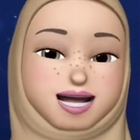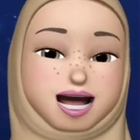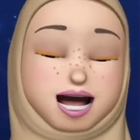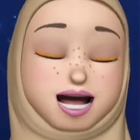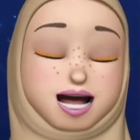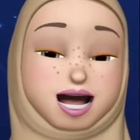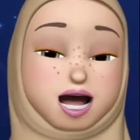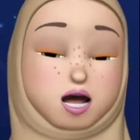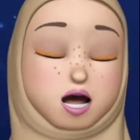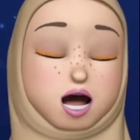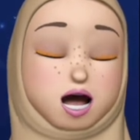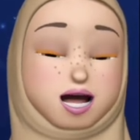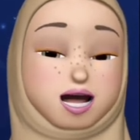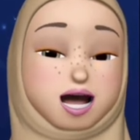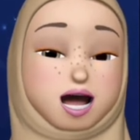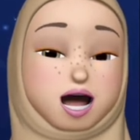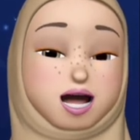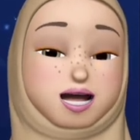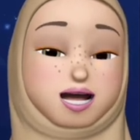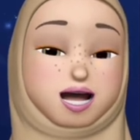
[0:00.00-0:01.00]
But for
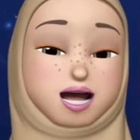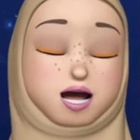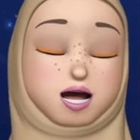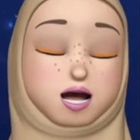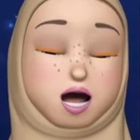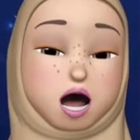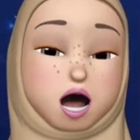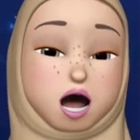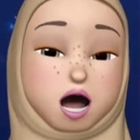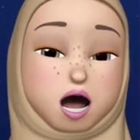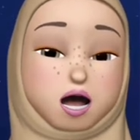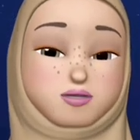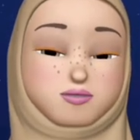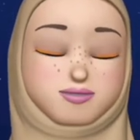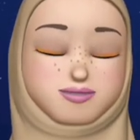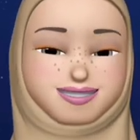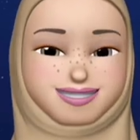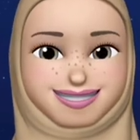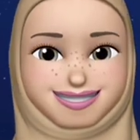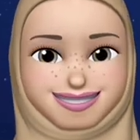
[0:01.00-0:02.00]
undirected
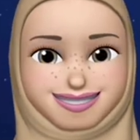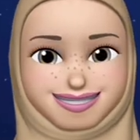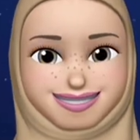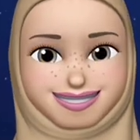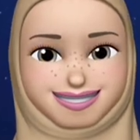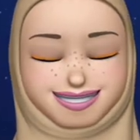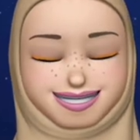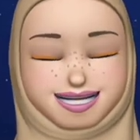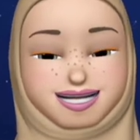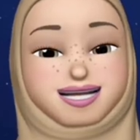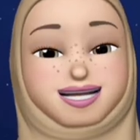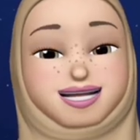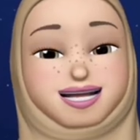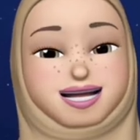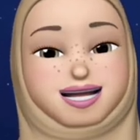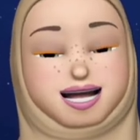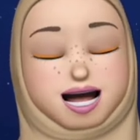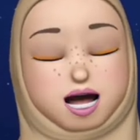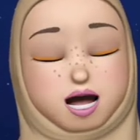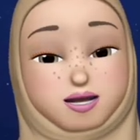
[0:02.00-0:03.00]
graph, we
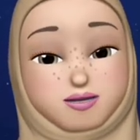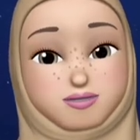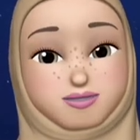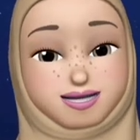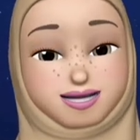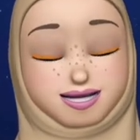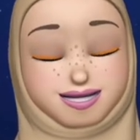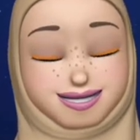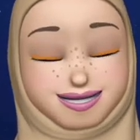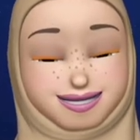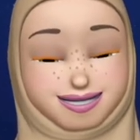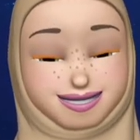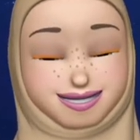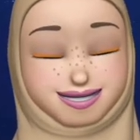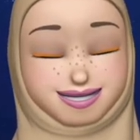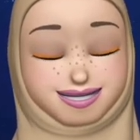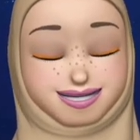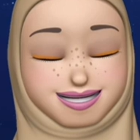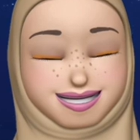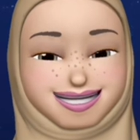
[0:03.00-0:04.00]
don't have
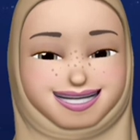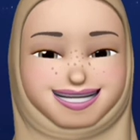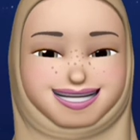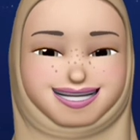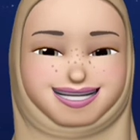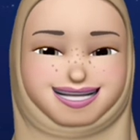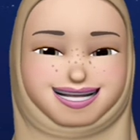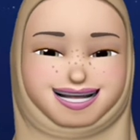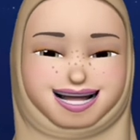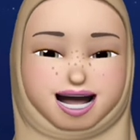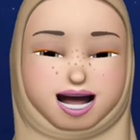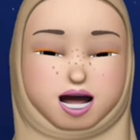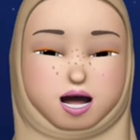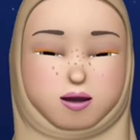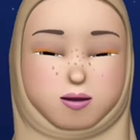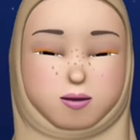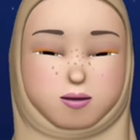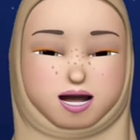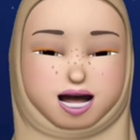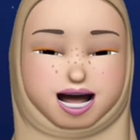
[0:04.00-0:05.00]
any arrow,
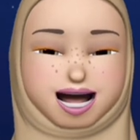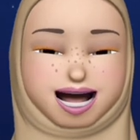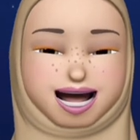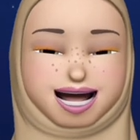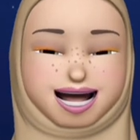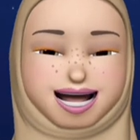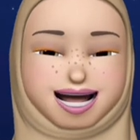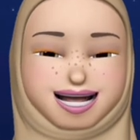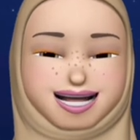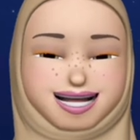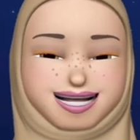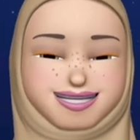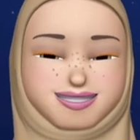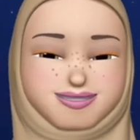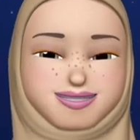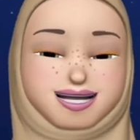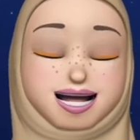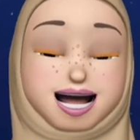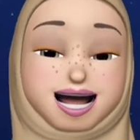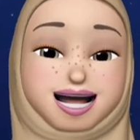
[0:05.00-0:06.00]
so
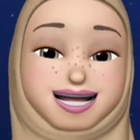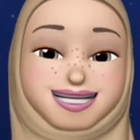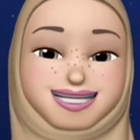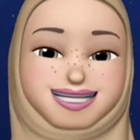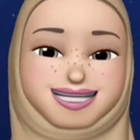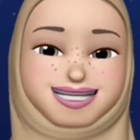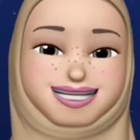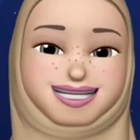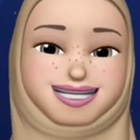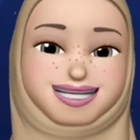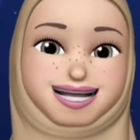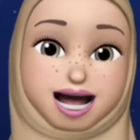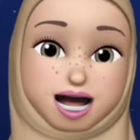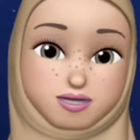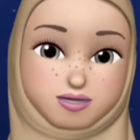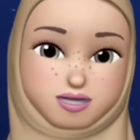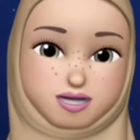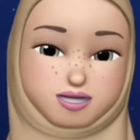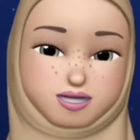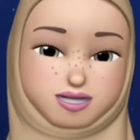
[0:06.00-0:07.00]
without any
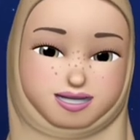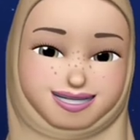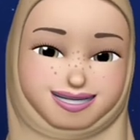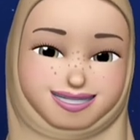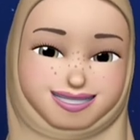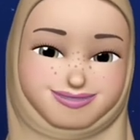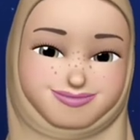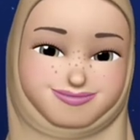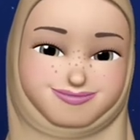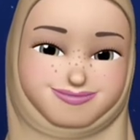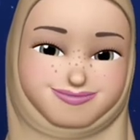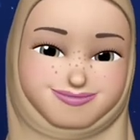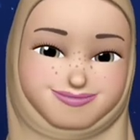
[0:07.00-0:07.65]
direction.